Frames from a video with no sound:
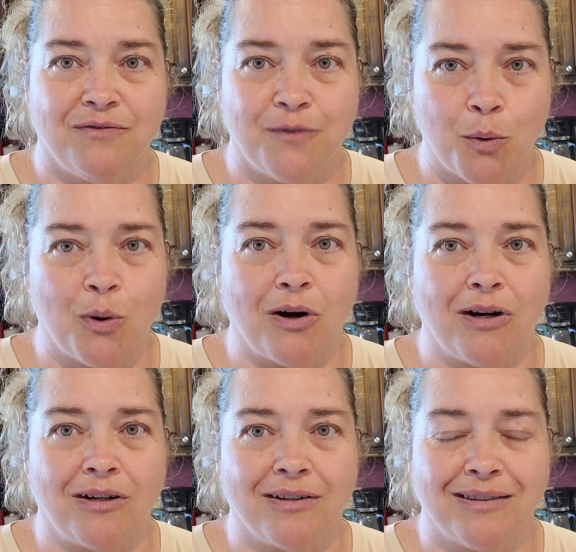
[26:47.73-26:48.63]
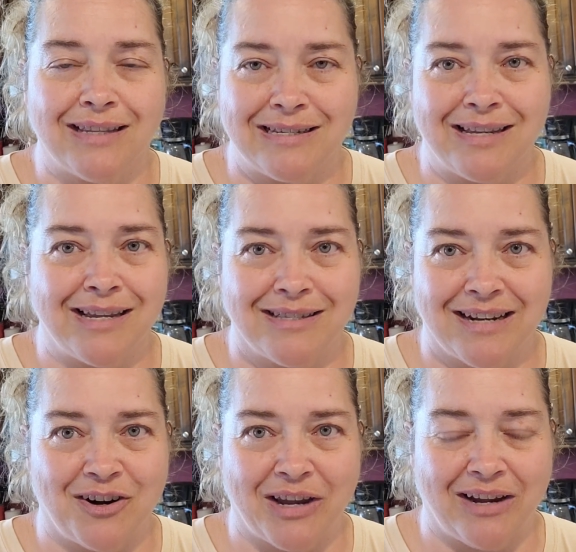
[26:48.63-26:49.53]
for these kids in
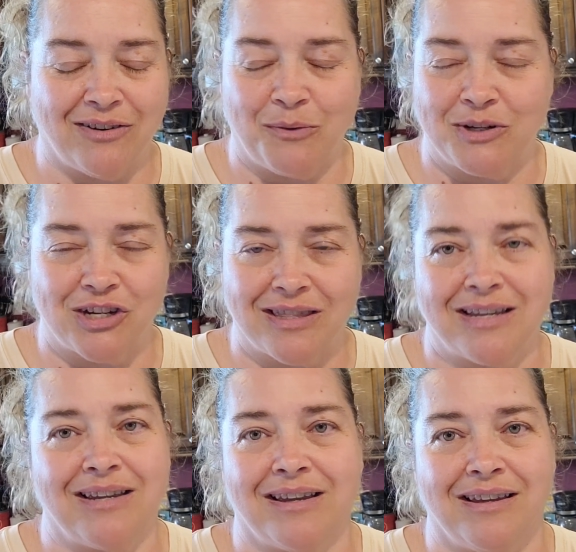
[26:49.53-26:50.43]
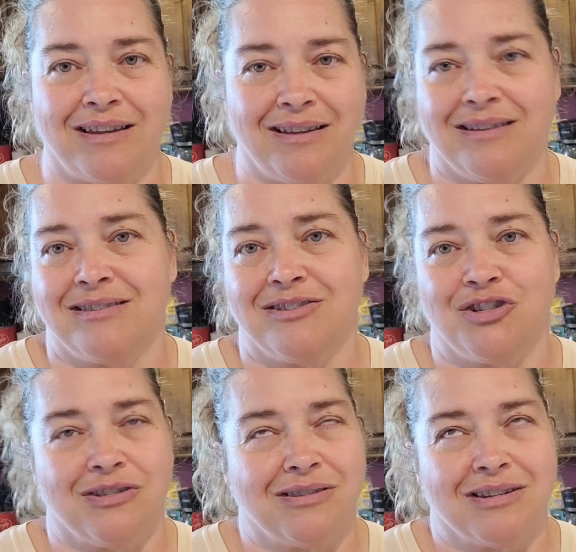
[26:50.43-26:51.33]
our county, which I think is
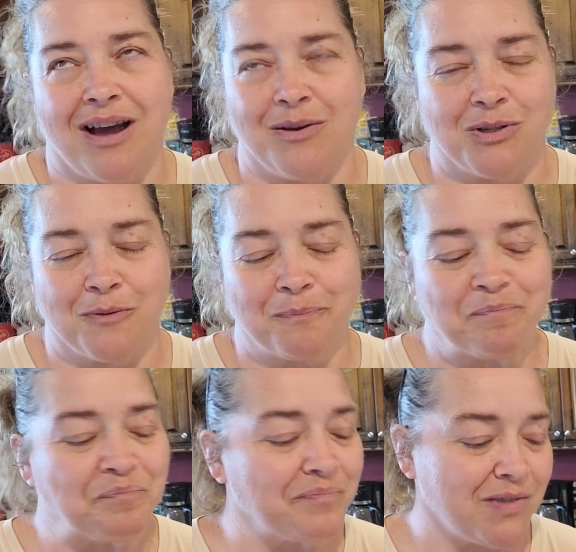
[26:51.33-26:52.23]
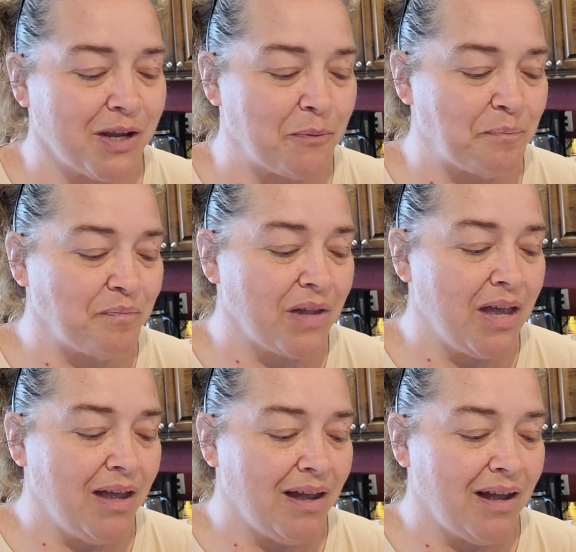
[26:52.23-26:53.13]
just awesome. So
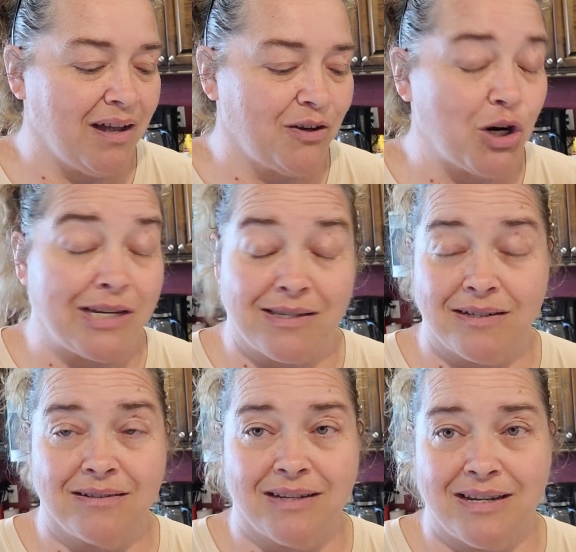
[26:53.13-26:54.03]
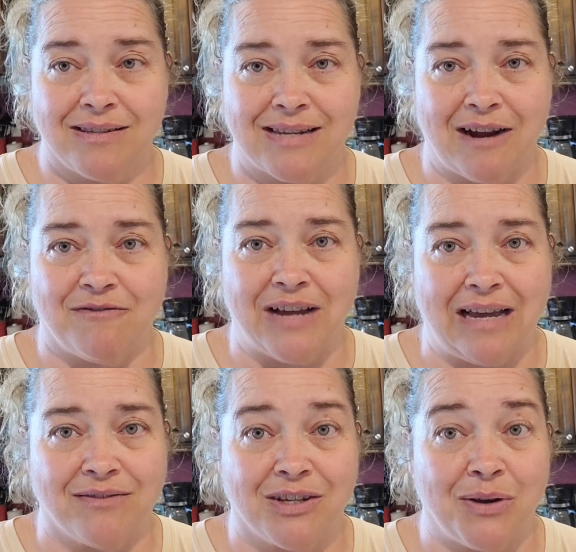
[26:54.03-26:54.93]
Grayson is now
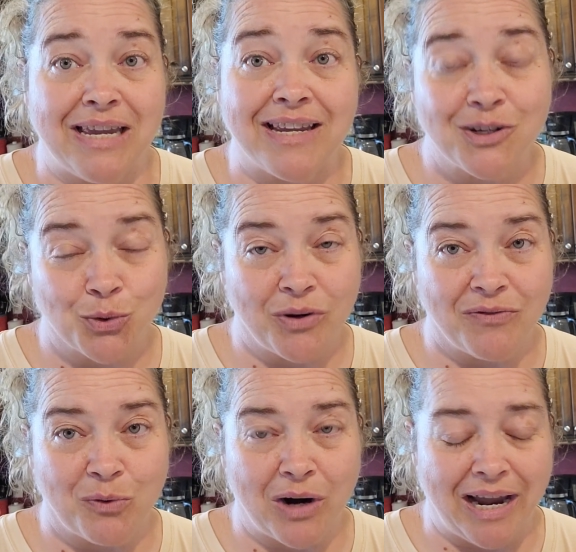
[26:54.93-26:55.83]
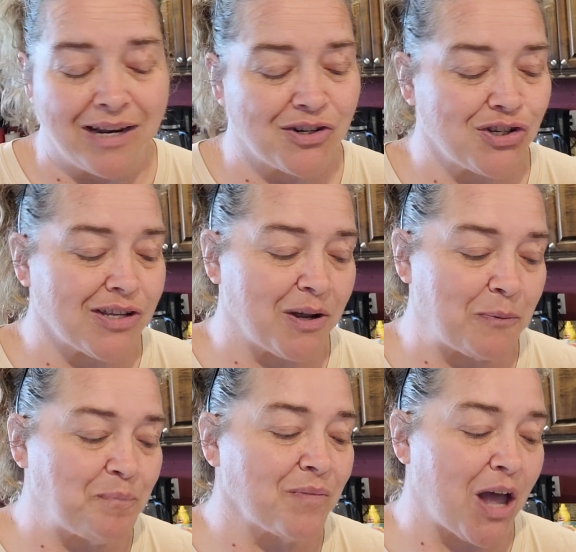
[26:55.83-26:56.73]
5, so he can join 4-H.
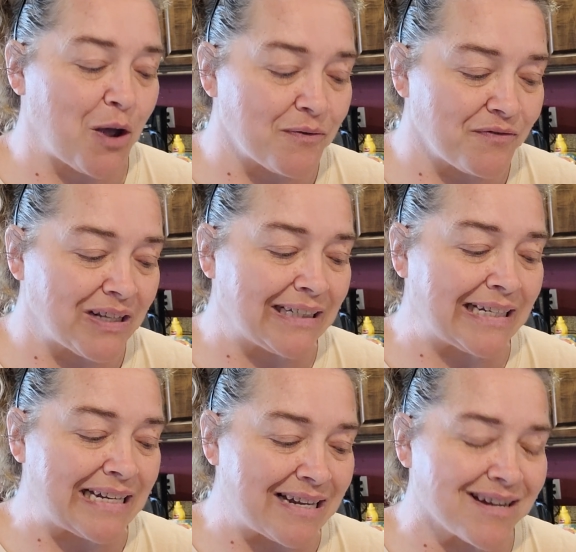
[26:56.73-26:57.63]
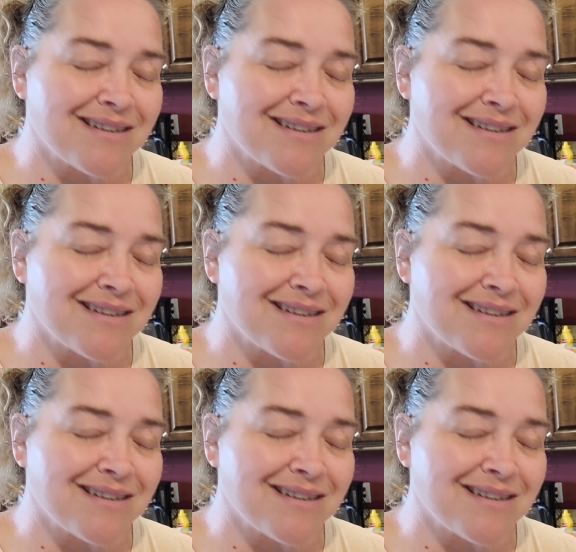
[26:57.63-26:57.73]
So hopefully